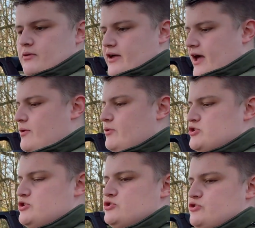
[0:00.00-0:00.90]
I
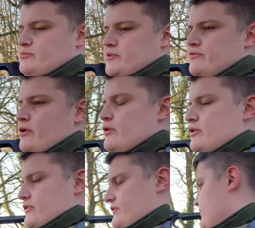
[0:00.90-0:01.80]
should adjust my
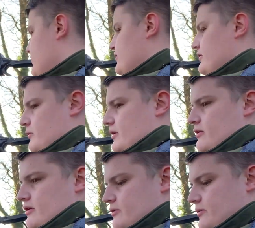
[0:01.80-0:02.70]
focus.
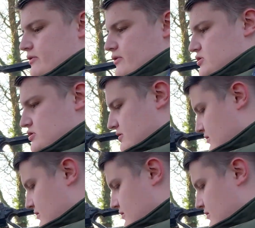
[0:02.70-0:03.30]
Whether I should,